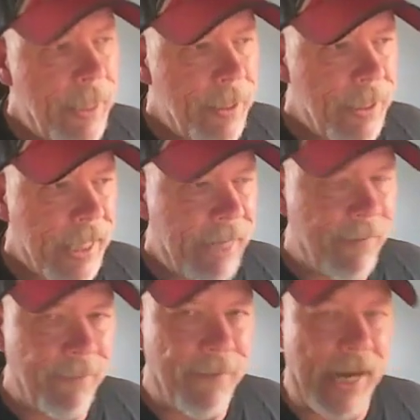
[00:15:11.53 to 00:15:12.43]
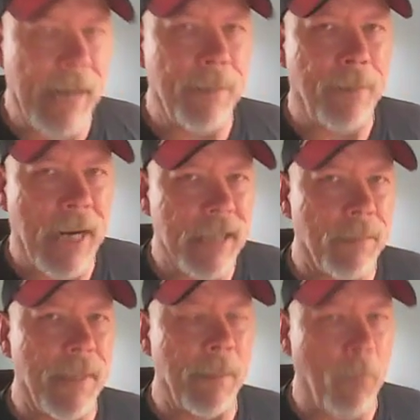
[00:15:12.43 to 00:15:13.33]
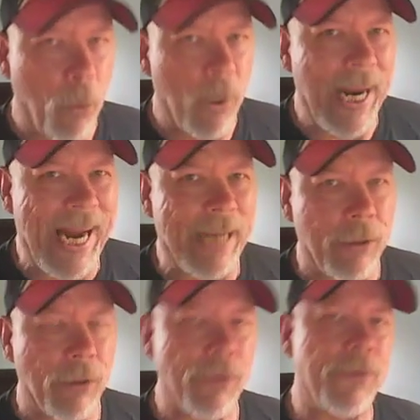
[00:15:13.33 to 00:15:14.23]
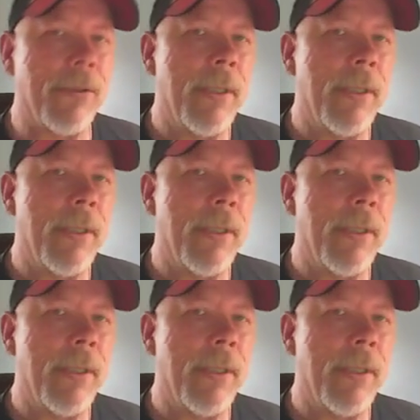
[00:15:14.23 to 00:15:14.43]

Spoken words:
to even find possibly more actors